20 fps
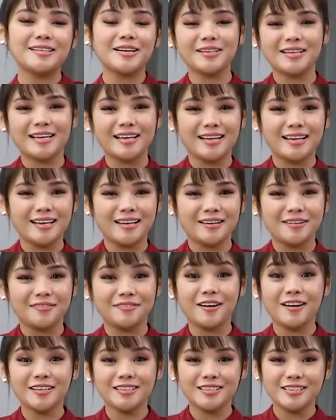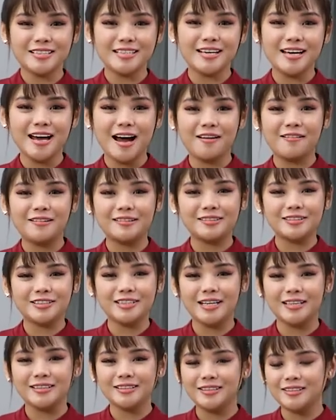Okay, for today I want to
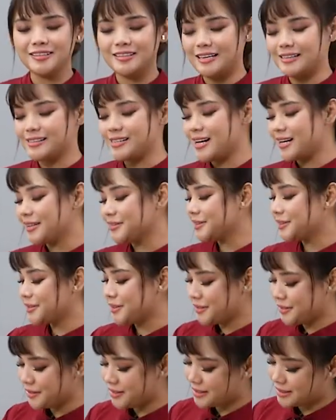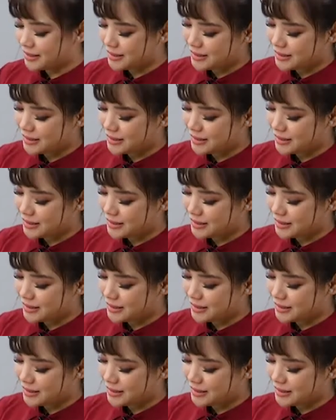share to you guys how to use